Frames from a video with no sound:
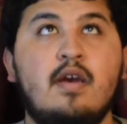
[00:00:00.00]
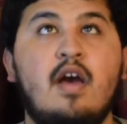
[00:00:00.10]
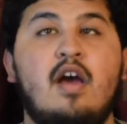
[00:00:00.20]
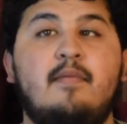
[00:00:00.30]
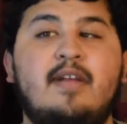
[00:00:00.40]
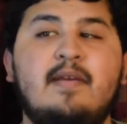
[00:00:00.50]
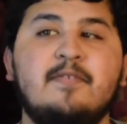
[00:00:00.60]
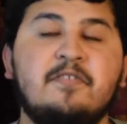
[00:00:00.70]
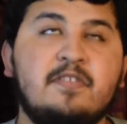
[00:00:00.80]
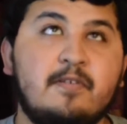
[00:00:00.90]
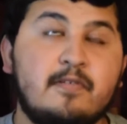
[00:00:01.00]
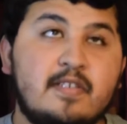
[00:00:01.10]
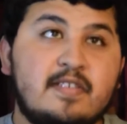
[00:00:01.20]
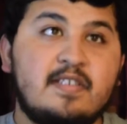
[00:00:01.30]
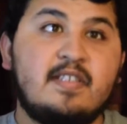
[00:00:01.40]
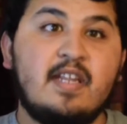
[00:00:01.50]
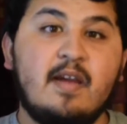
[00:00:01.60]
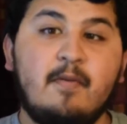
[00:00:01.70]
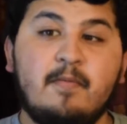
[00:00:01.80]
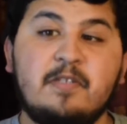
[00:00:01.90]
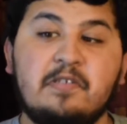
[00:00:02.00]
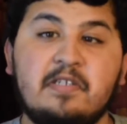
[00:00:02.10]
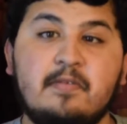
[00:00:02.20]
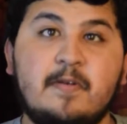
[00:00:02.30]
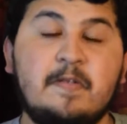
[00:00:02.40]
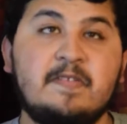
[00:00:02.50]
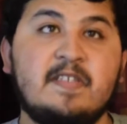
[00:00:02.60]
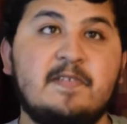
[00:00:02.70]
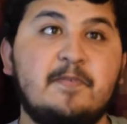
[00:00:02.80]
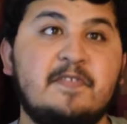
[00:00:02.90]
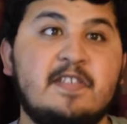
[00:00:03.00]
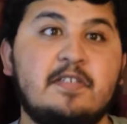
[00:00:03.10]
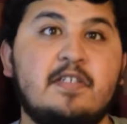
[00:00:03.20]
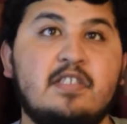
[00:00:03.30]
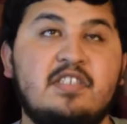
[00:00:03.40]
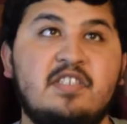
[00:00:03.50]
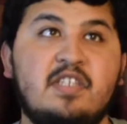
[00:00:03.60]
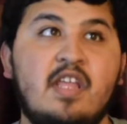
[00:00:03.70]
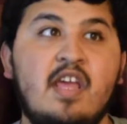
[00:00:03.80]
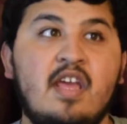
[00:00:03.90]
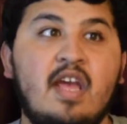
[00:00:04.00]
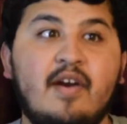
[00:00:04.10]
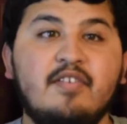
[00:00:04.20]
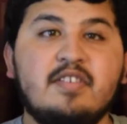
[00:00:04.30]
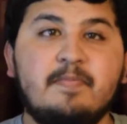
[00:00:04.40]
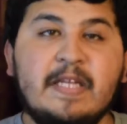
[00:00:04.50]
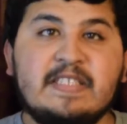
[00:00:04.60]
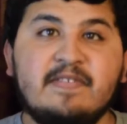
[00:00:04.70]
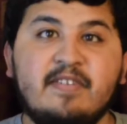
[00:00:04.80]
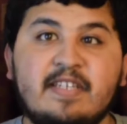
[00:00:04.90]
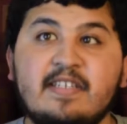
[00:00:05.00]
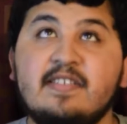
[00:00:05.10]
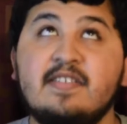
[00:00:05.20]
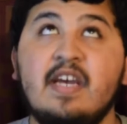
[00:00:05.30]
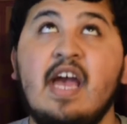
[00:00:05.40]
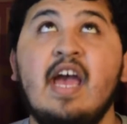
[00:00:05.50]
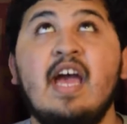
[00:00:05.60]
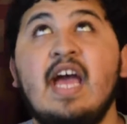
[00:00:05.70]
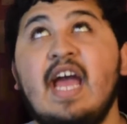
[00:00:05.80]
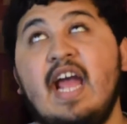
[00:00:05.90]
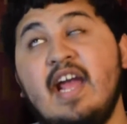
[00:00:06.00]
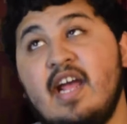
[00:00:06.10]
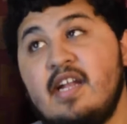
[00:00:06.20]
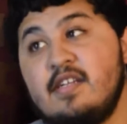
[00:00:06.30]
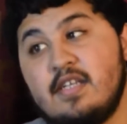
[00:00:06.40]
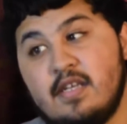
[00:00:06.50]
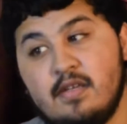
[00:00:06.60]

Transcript: Hi, my name is Jose Ruiz, and today I'm going to be talking about accessible technology, how expensive it is, and